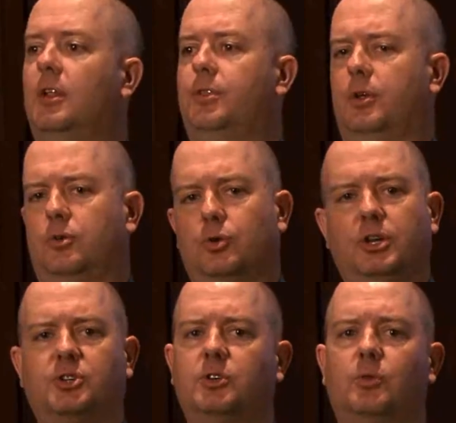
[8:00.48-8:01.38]
the
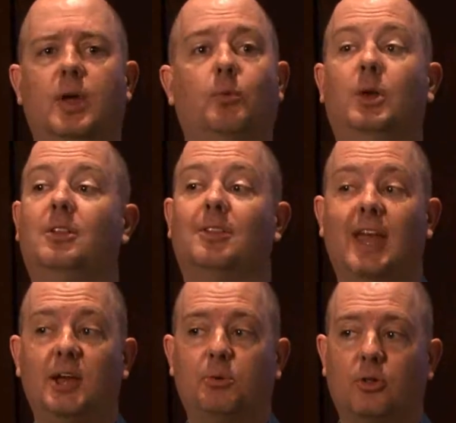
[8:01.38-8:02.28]
traditional way we
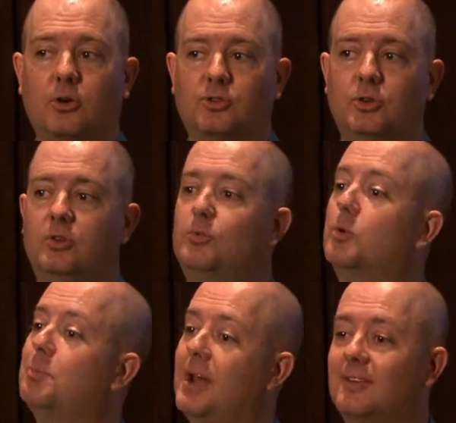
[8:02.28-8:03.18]
label our students were
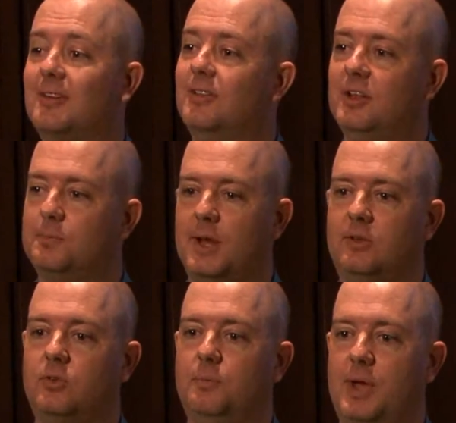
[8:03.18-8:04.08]
based on these
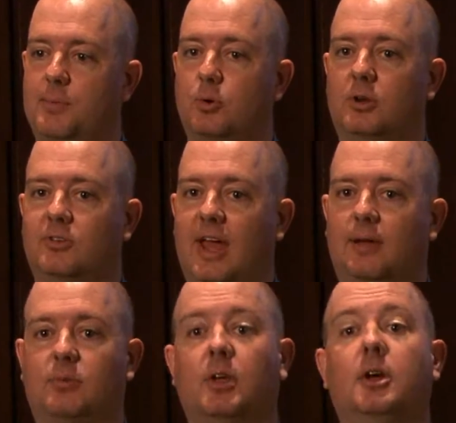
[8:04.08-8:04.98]
pencil and paper
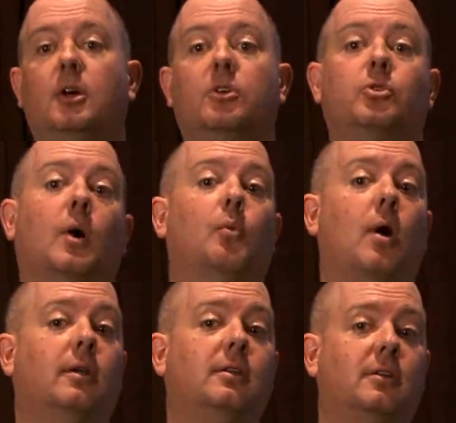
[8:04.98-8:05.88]
exams. So I
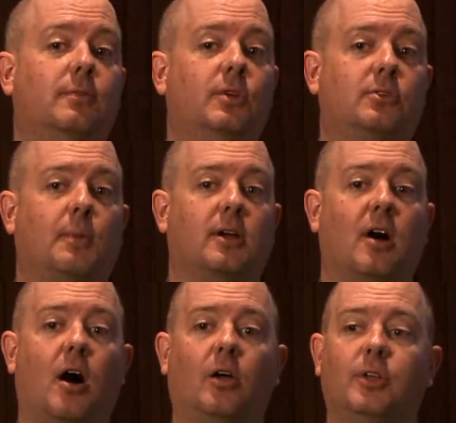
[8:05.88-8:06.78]
wanted to convince my
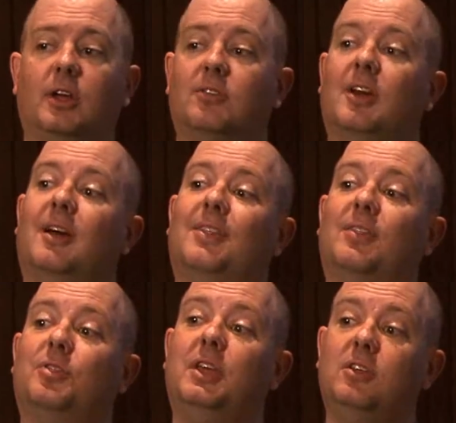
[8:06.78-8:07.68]
colleagues that
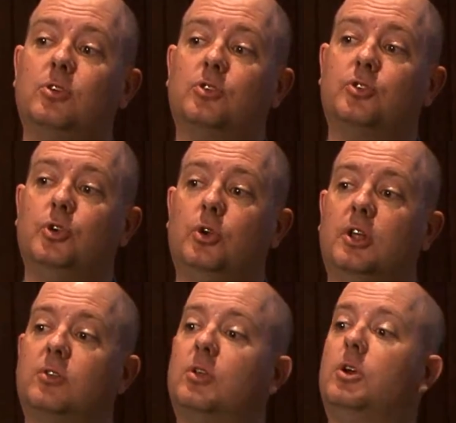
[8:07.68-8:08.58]
these are
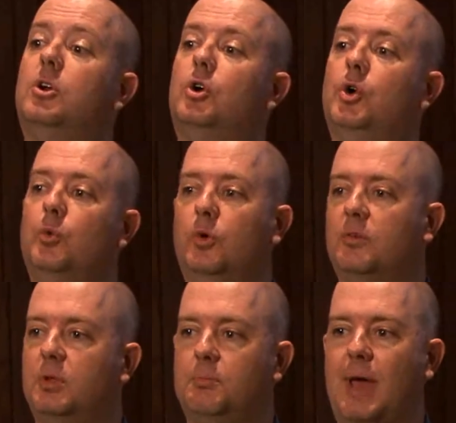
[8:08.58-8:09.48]
students who would have
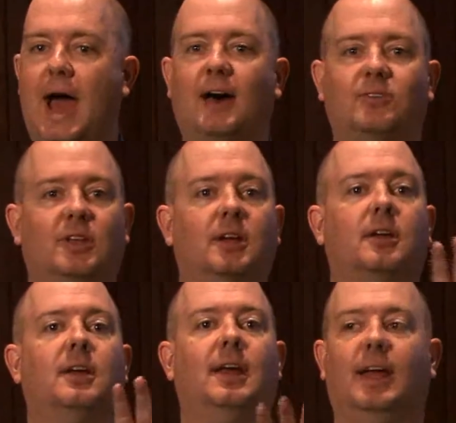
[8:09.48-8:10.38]
been passing
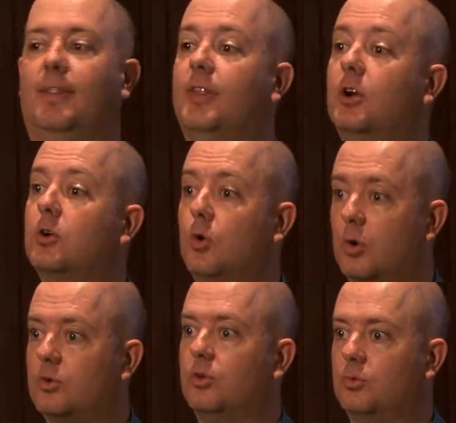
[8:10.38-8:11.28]
in their
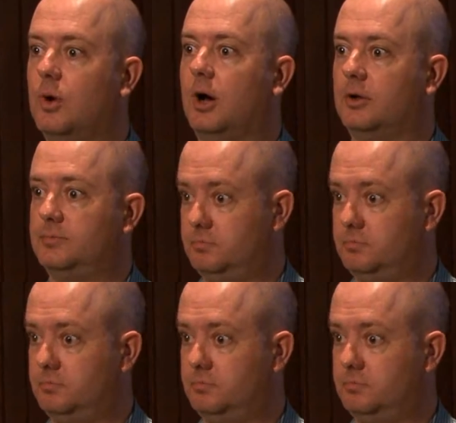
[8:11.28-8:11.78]
course as well.